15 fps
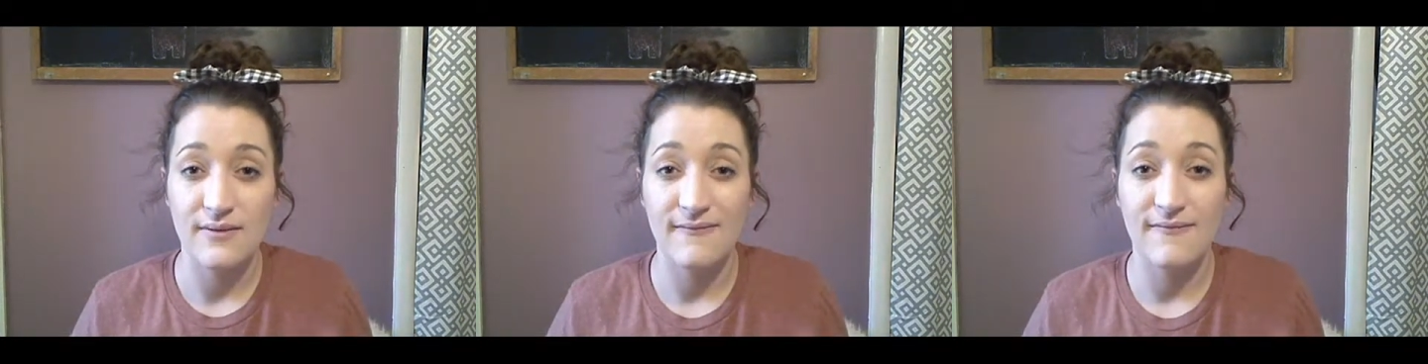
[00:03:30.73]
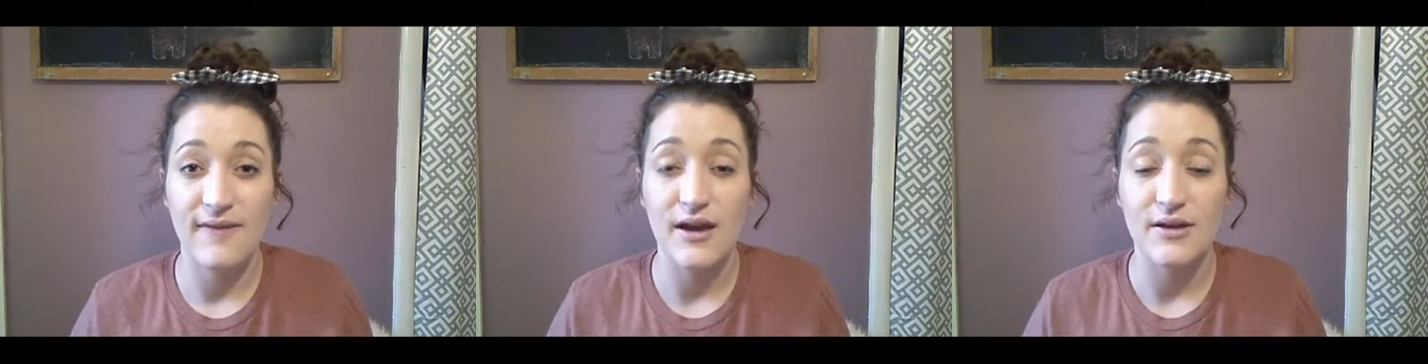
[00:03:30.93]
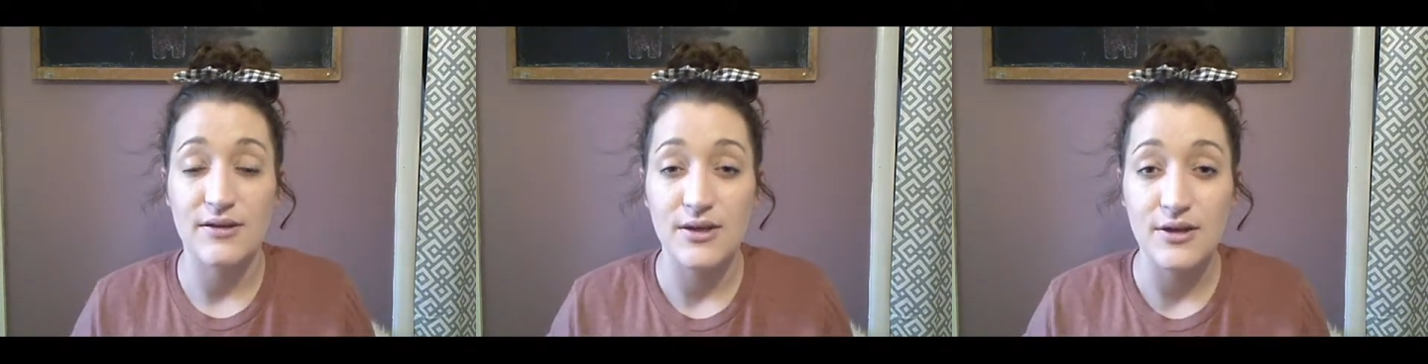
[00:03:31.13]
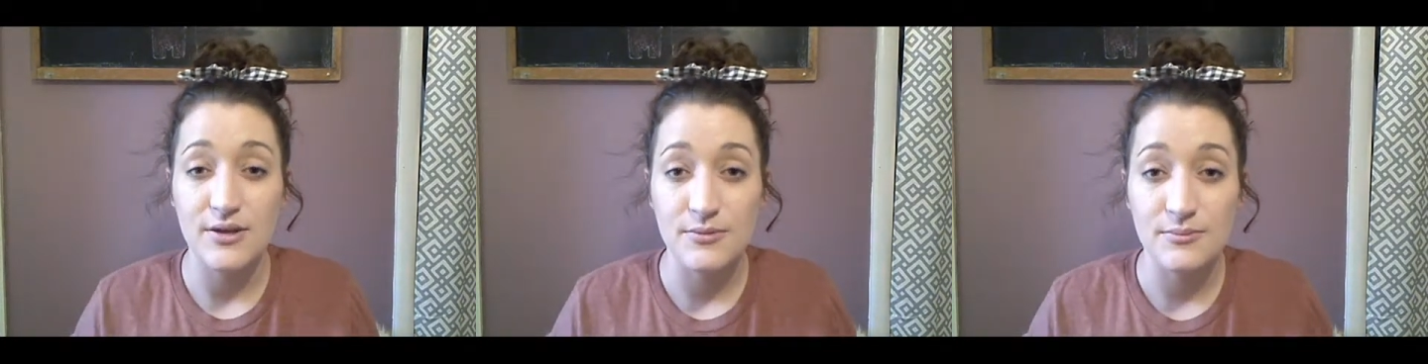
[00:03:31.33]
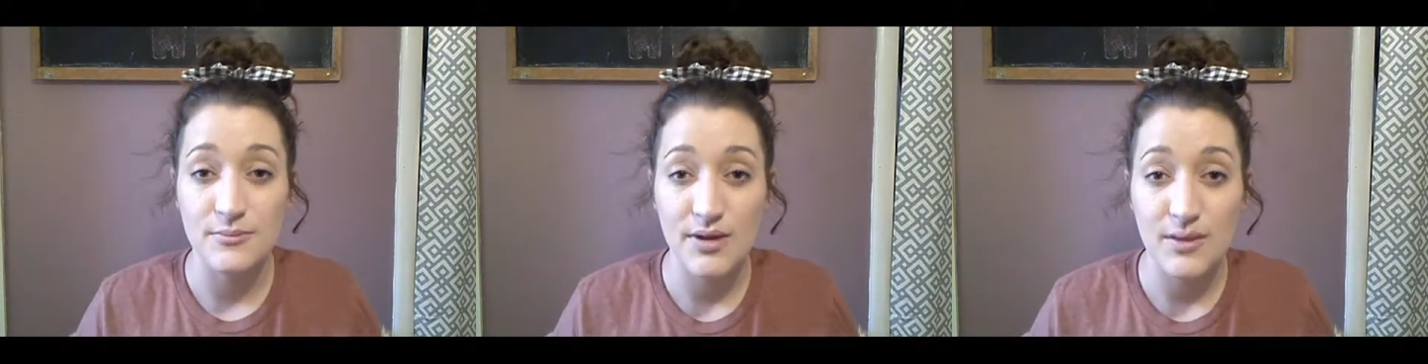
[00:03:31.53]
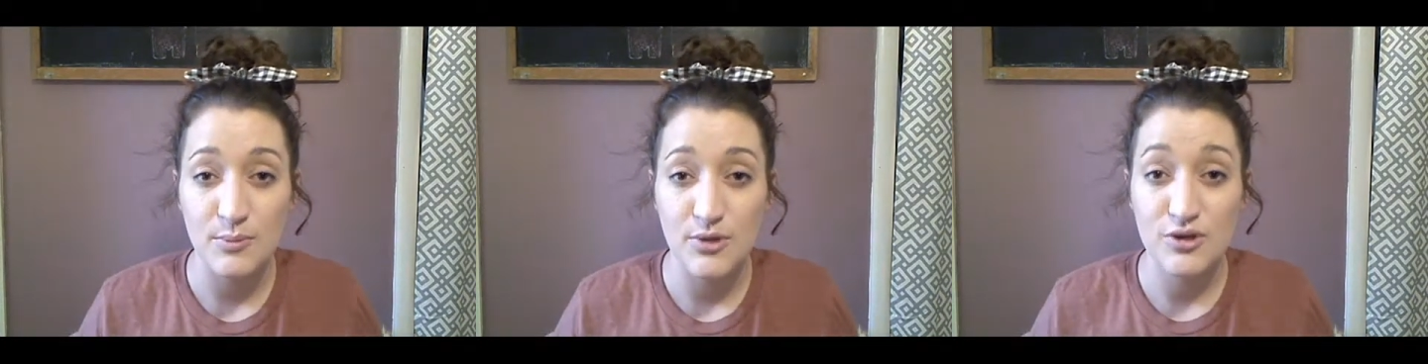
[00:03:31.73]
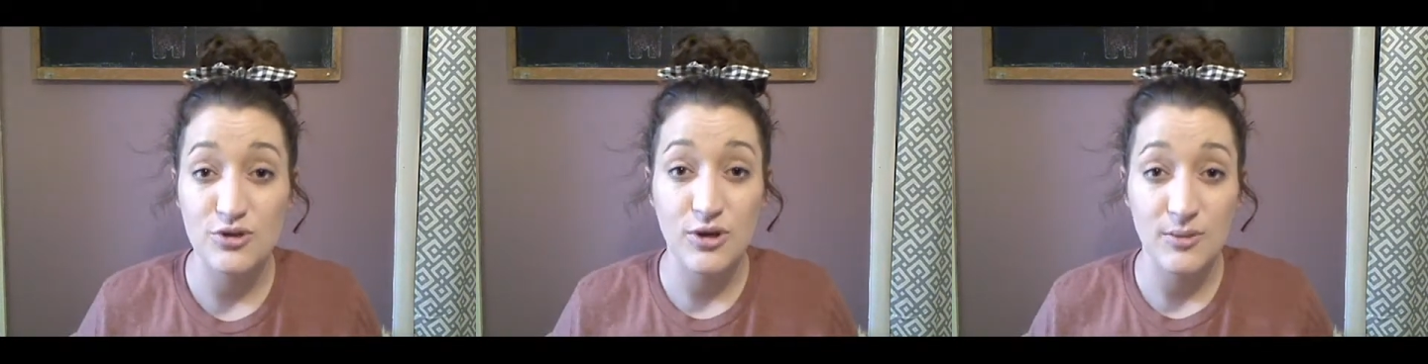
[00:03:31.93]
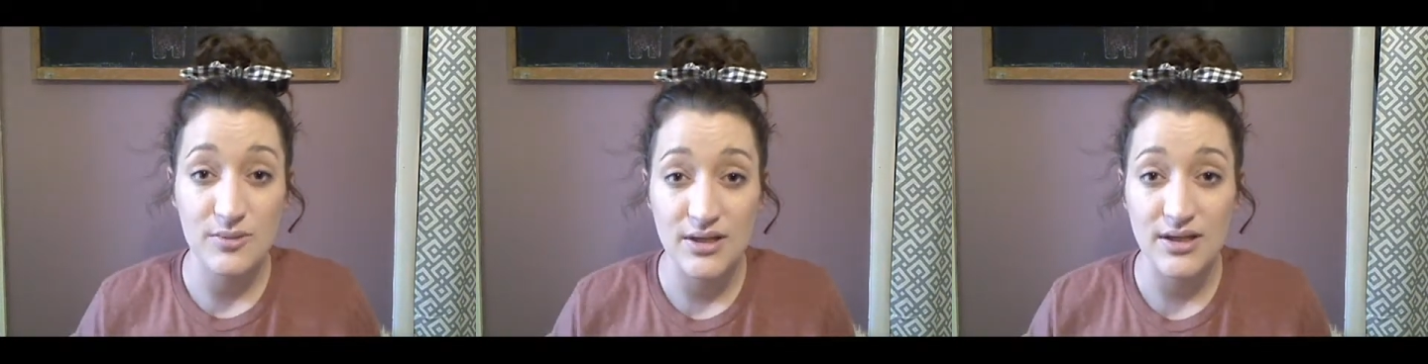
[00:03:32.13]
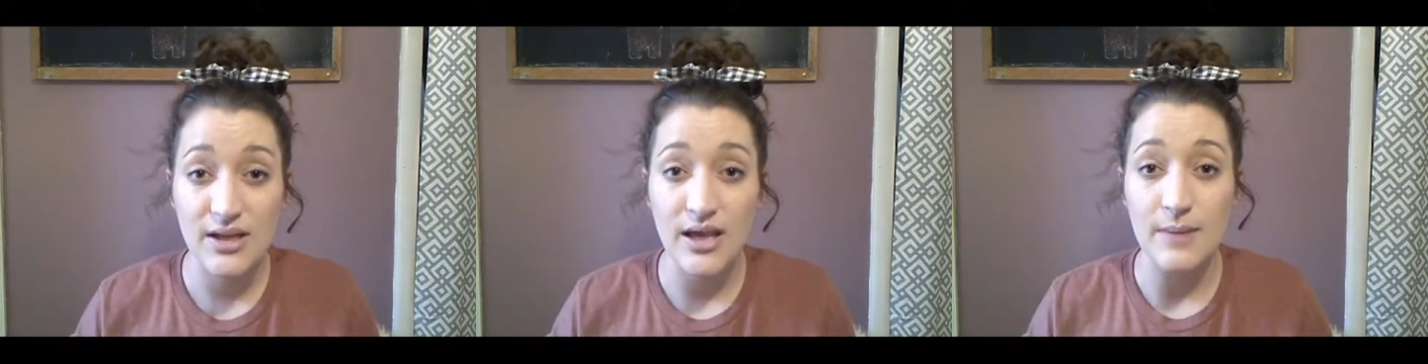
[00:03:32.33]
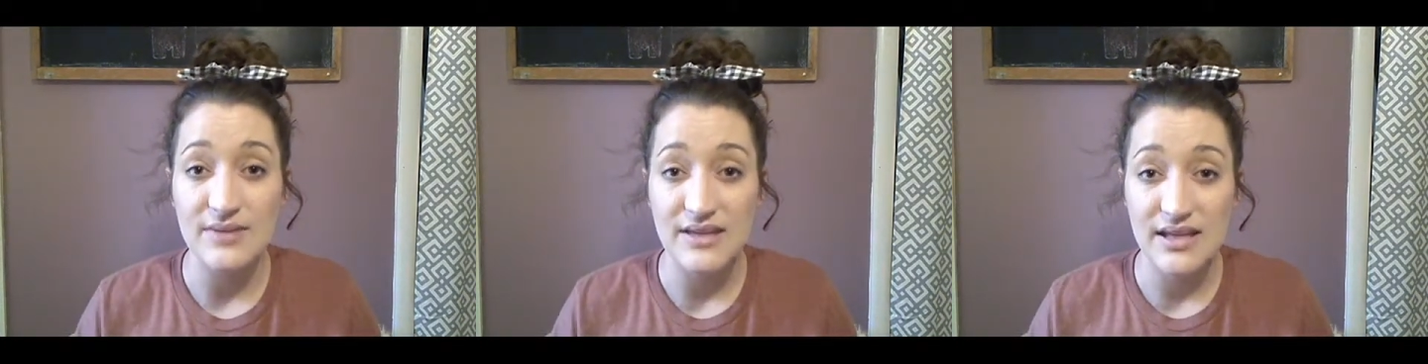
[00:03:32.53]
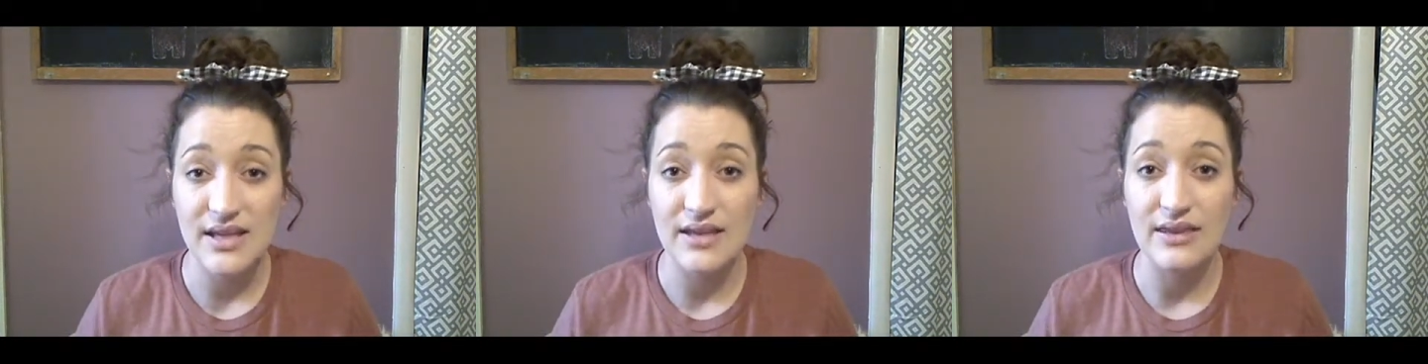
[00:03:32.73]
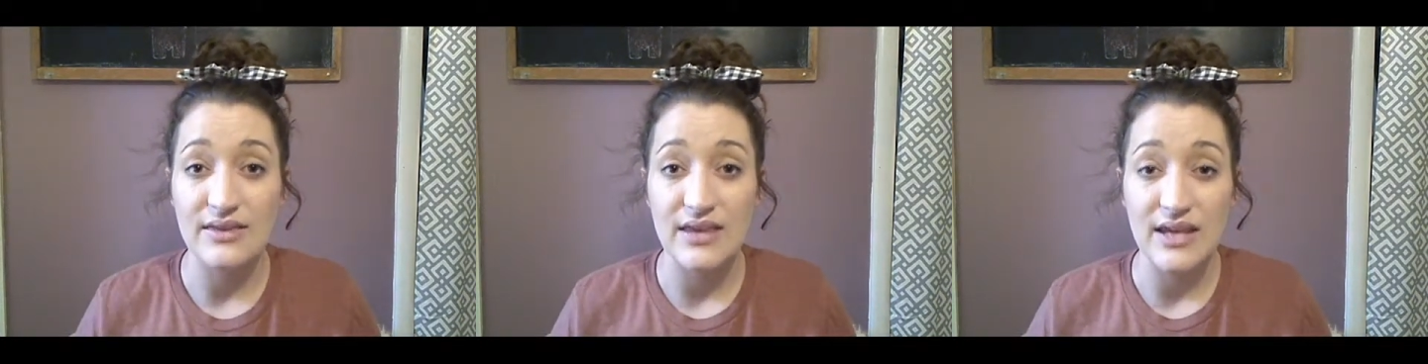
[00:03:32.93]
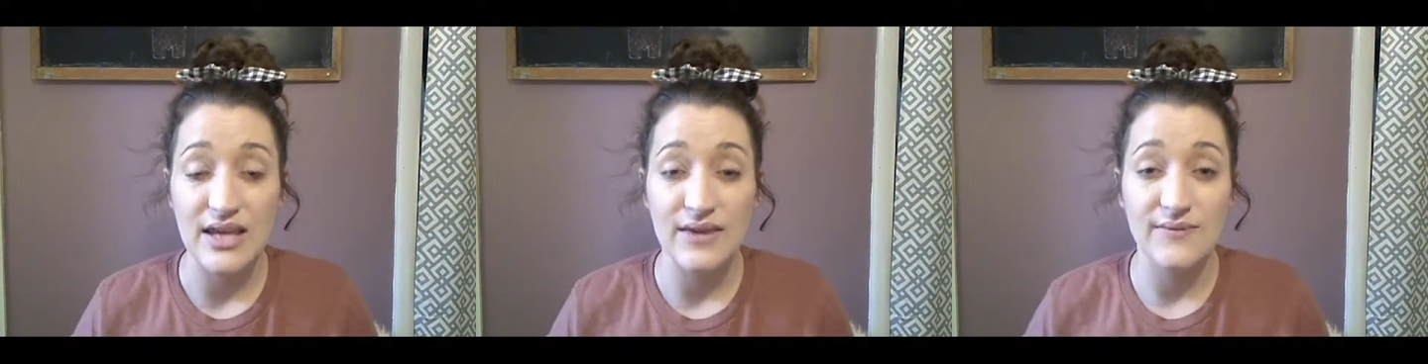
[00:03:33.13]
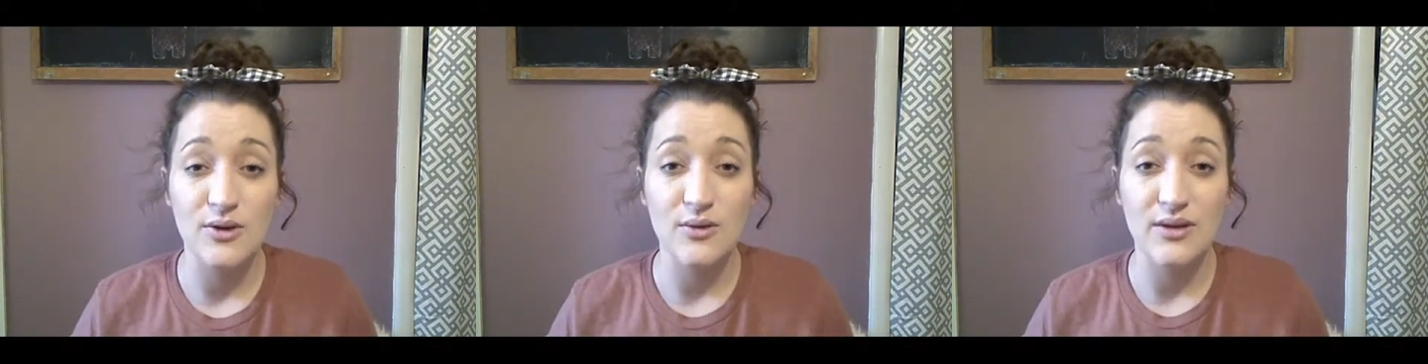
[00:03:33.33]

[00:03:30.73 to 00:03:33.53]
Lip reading: Valium prescription comes in that they give you.